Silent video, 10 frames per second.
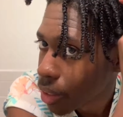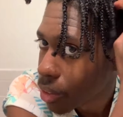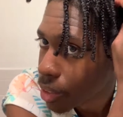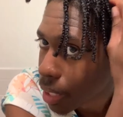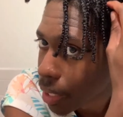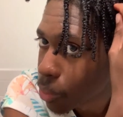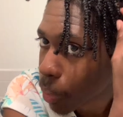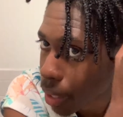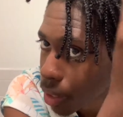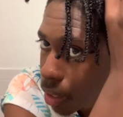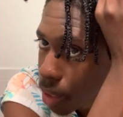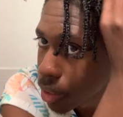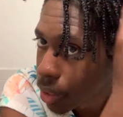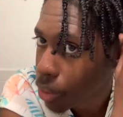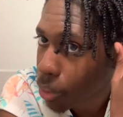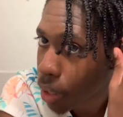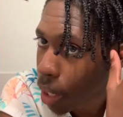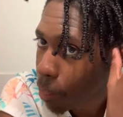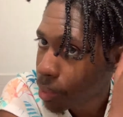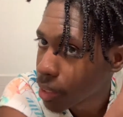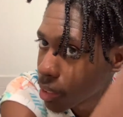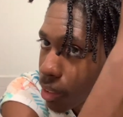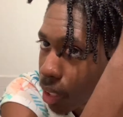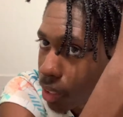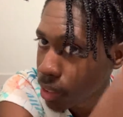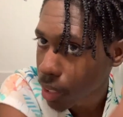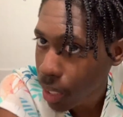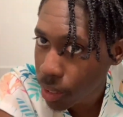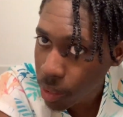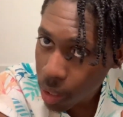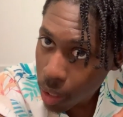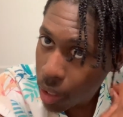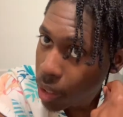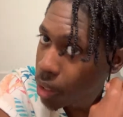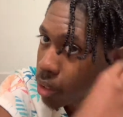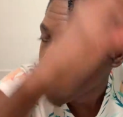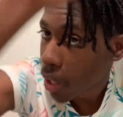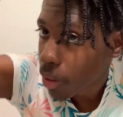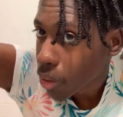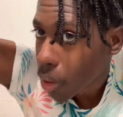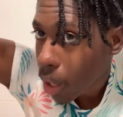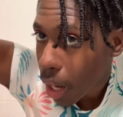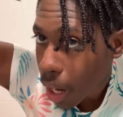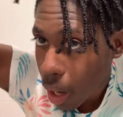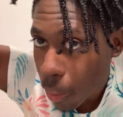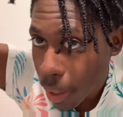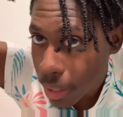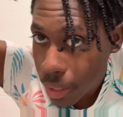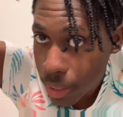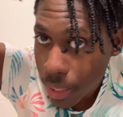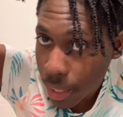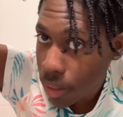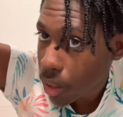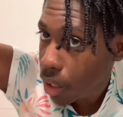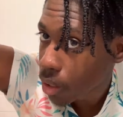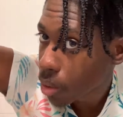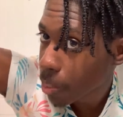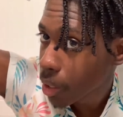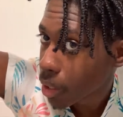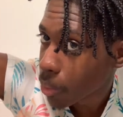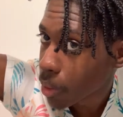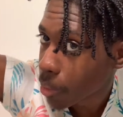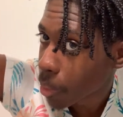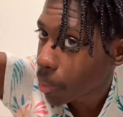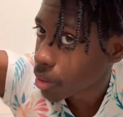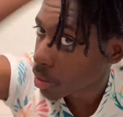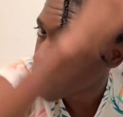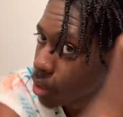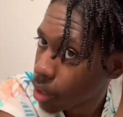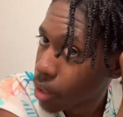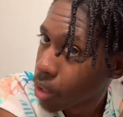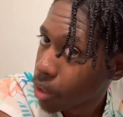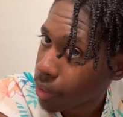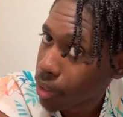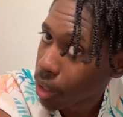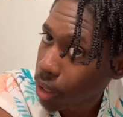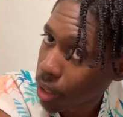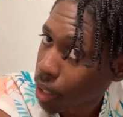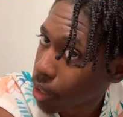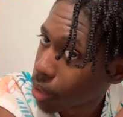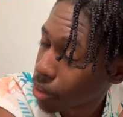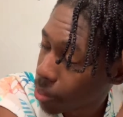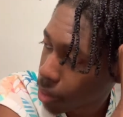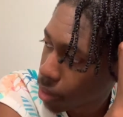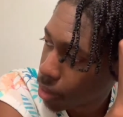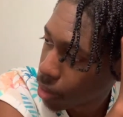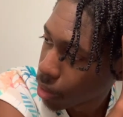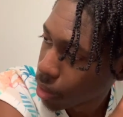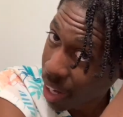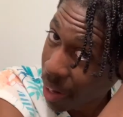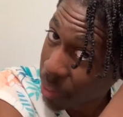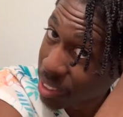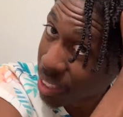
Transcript: on the side where I cut, they grew long, but this is on the side, So I don't know how I did that cut to begin with. Maybe I was retarded that day or something. And I was